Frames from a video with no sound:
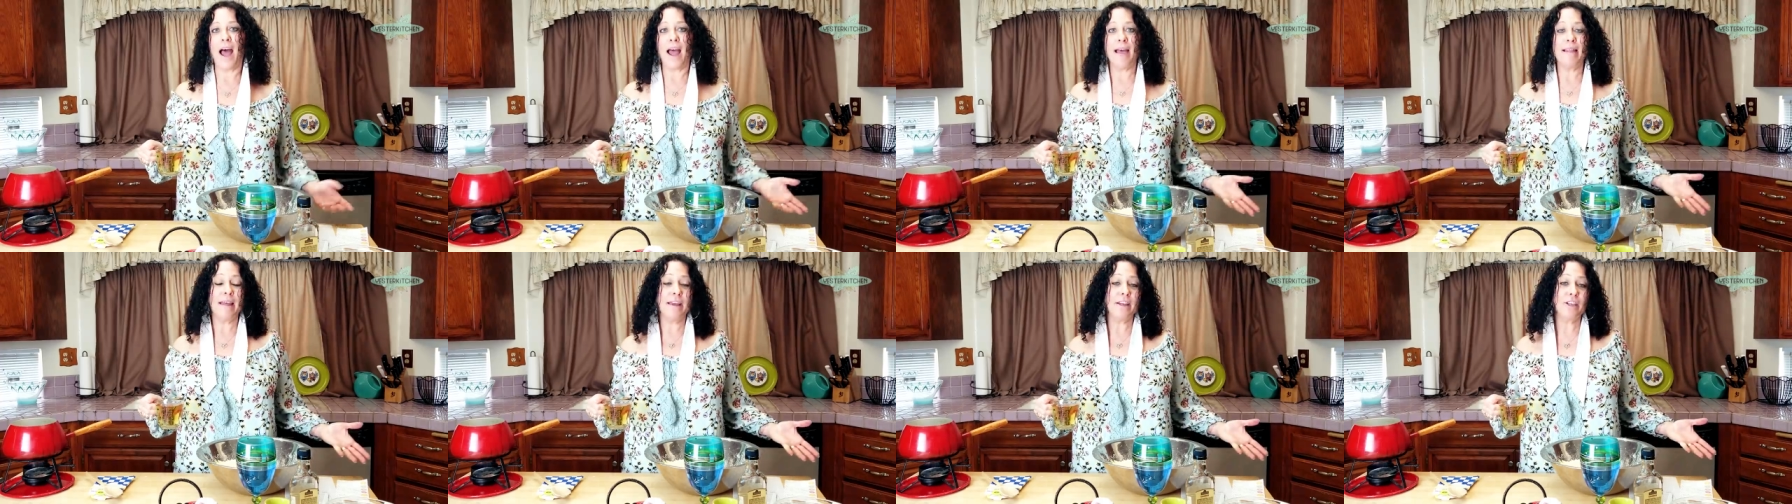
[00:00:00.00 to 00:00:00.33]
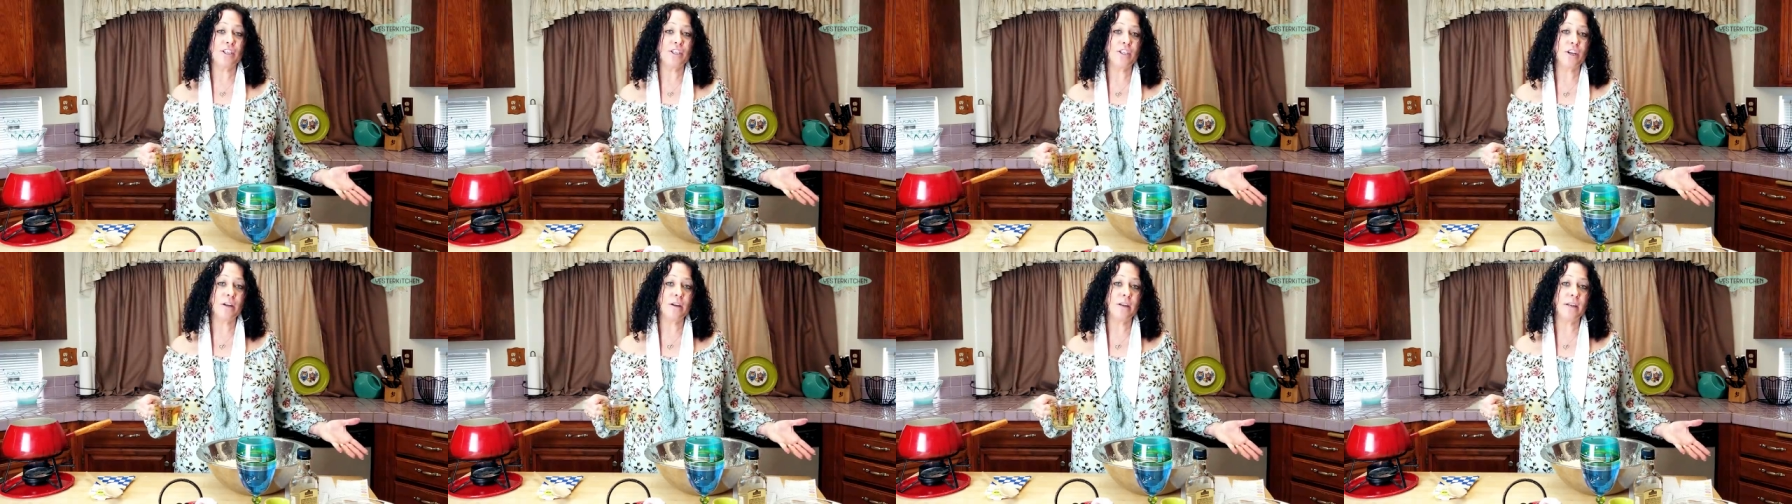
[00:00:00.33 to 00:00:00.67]
I like
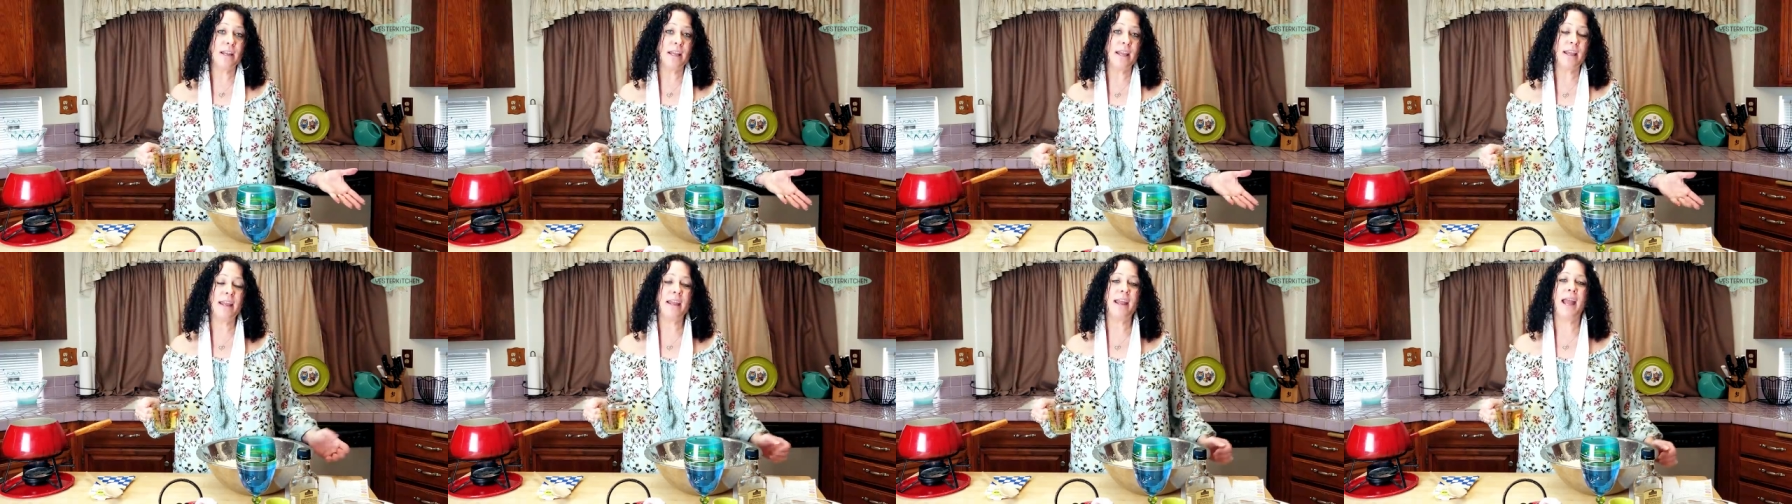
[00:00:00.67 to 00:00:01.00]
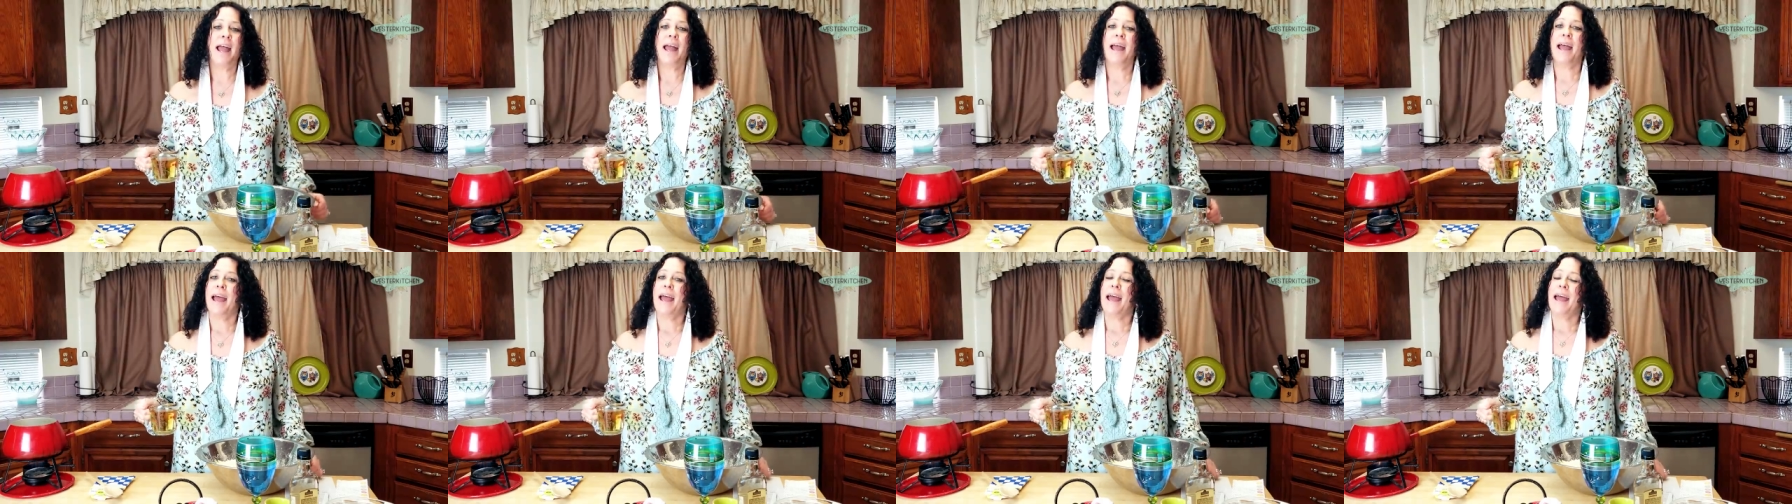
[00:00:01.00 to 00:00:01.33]

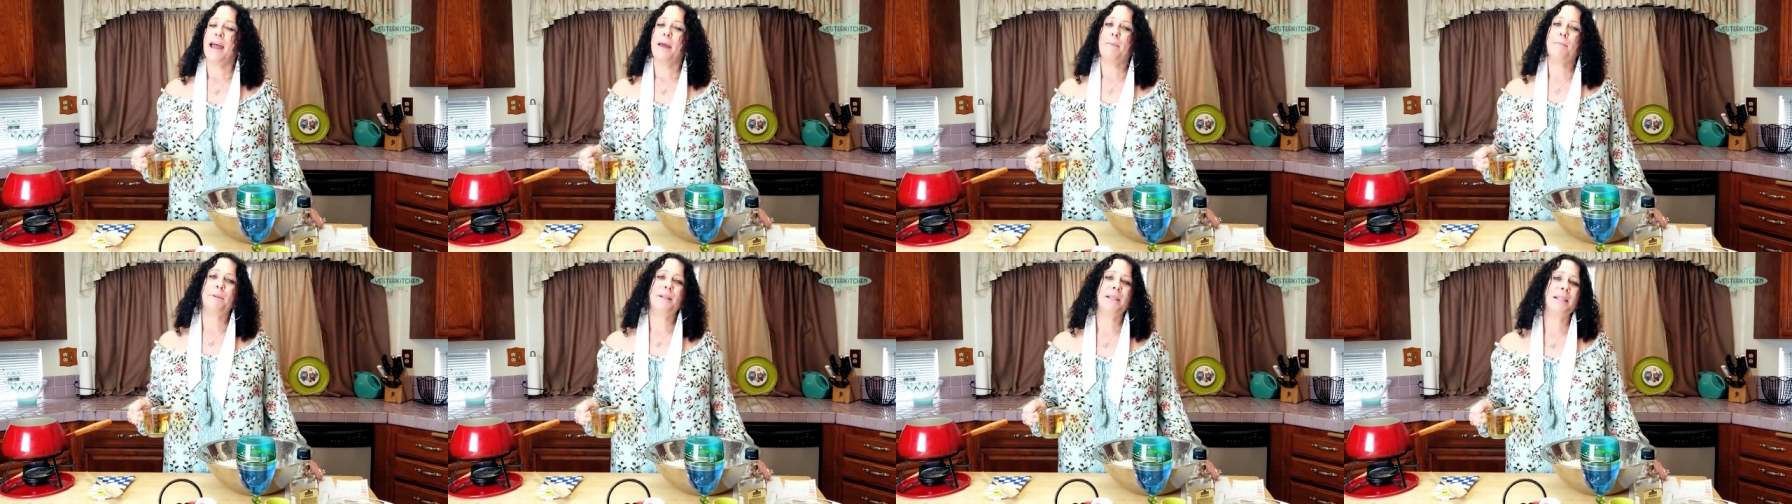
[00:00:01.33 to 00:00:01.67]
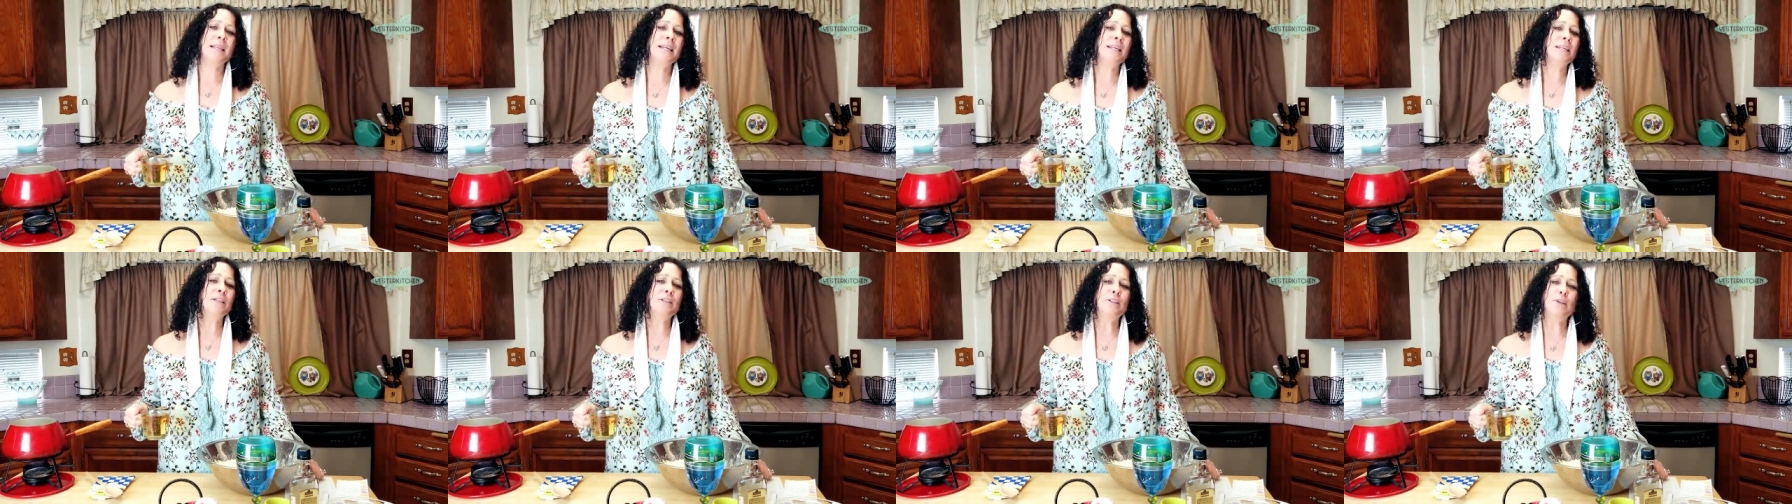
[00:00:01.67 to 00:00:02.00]
Chardonnay, and
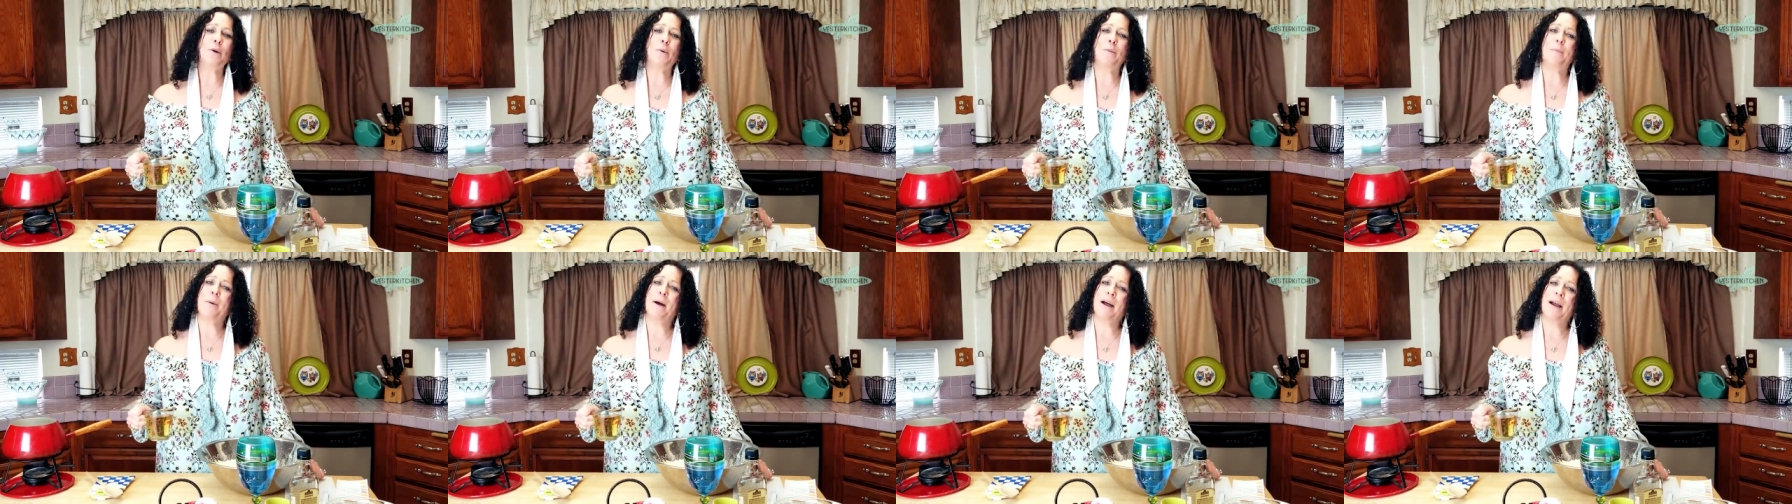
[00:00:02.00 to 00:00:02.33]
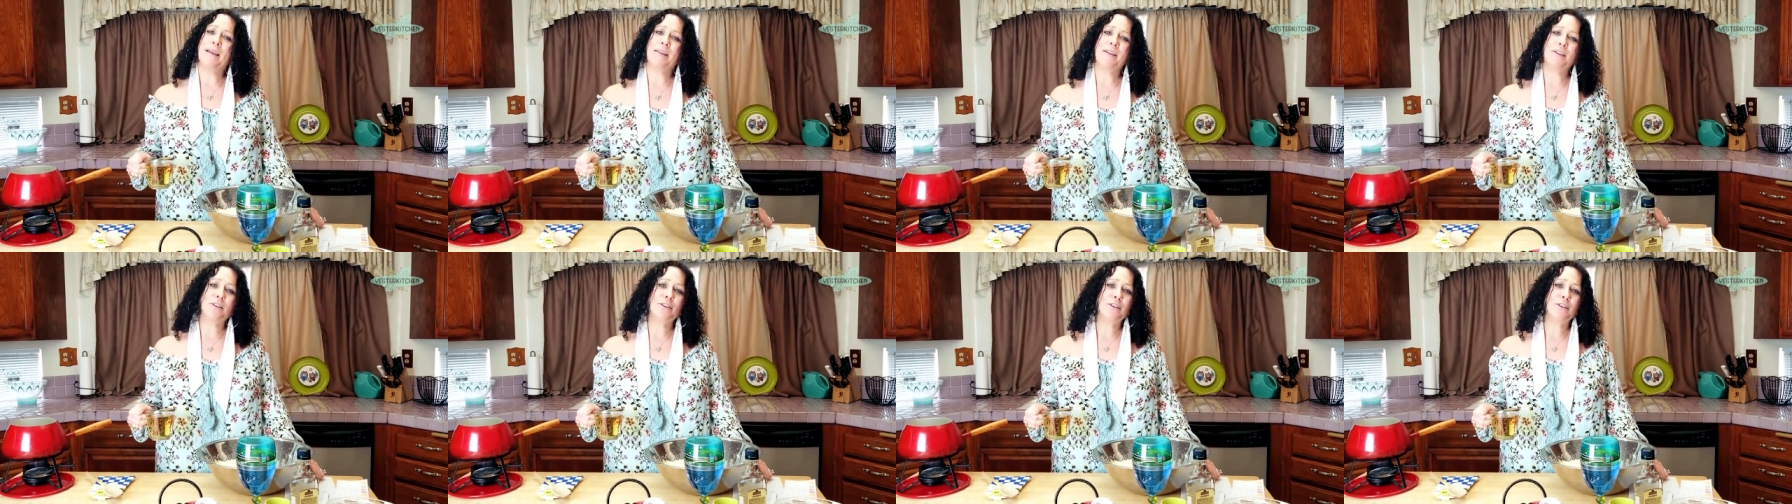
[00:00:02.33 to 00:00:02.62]
please don't buy the